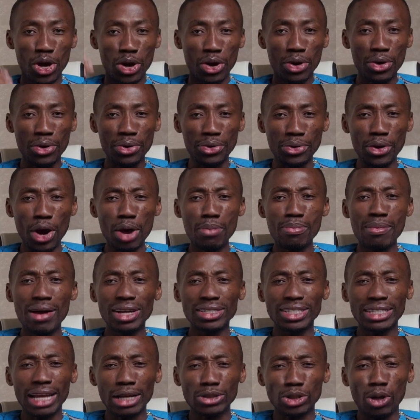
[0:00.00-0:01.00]
Roma
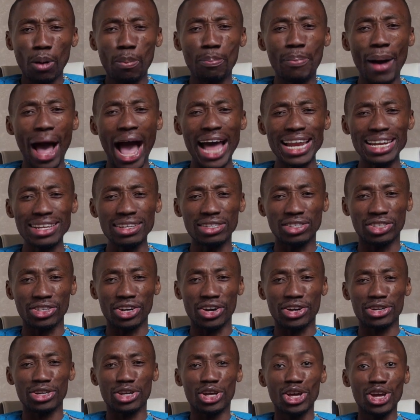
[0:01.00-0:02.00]
Chattopadhyay
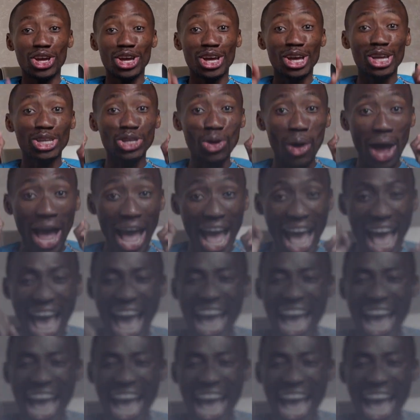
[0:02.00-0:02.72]
said, Your